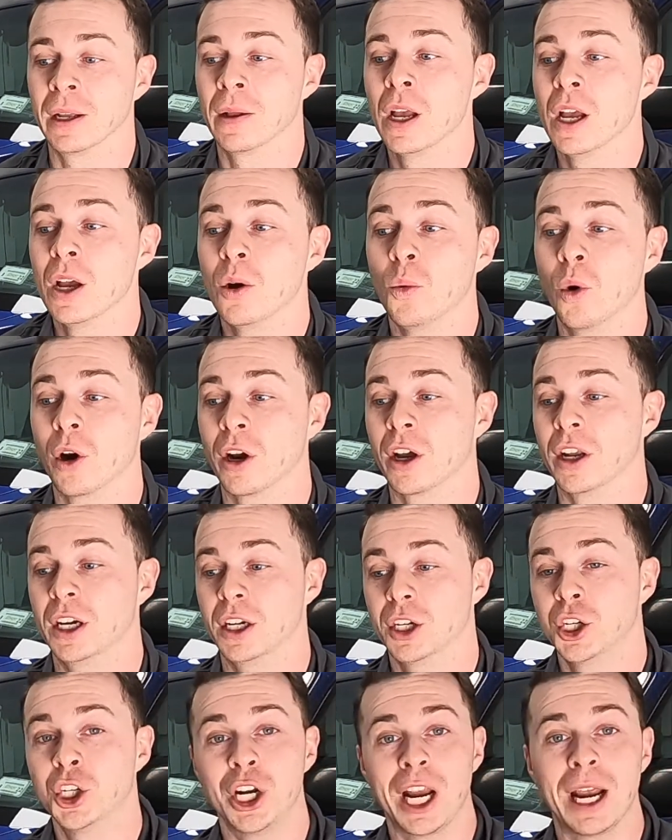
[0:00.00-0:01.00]
We're gonna
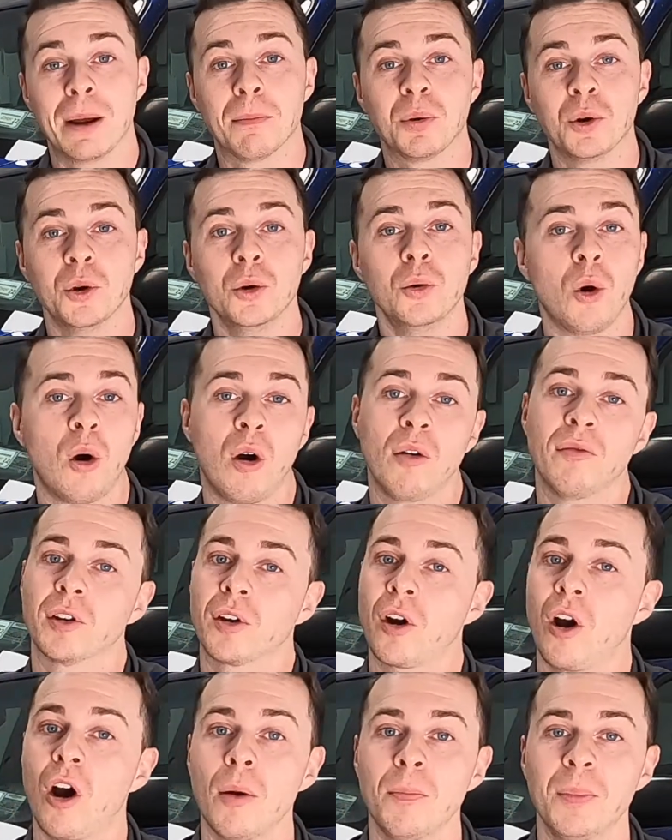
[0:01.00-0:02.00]
shampoo all of the
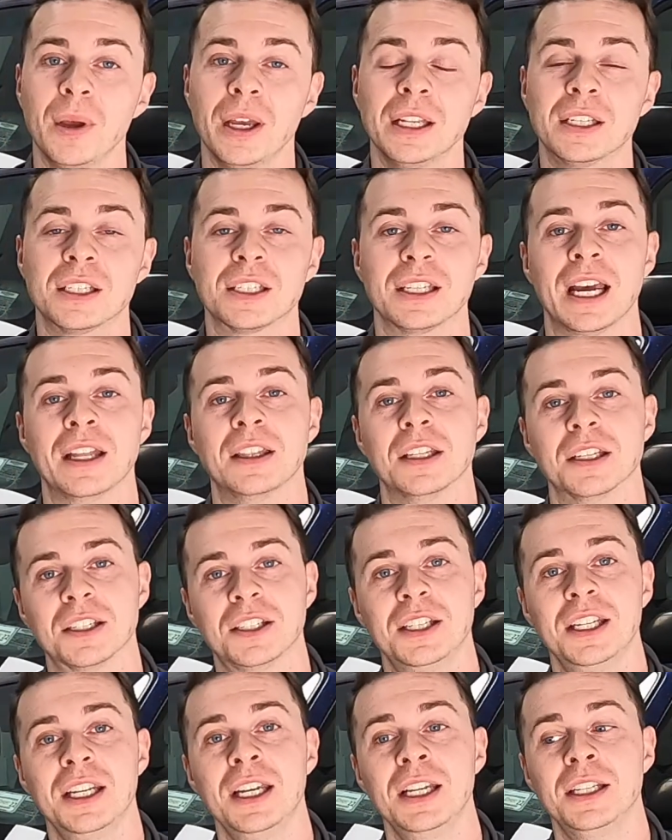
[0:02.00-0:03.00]
carpets and the
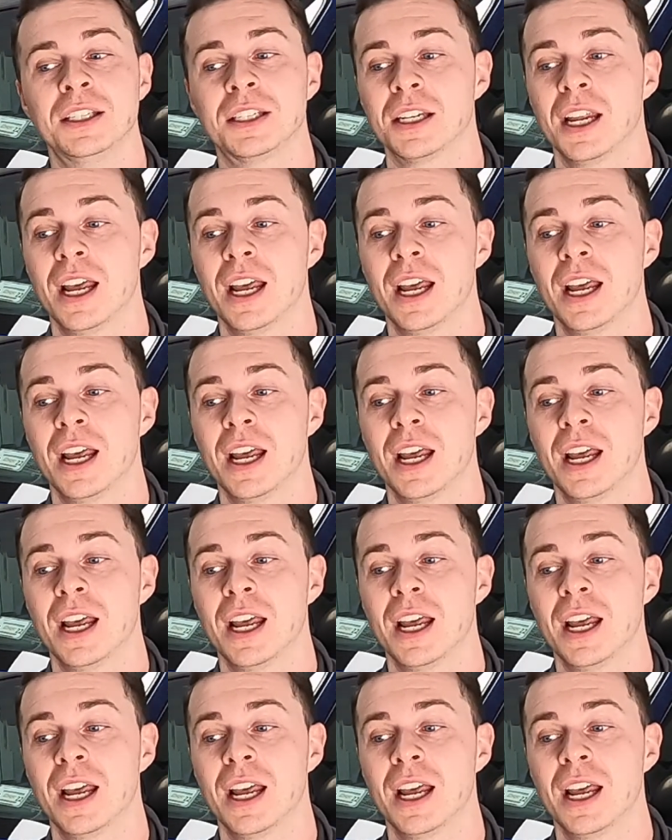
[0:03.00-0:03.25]
seats,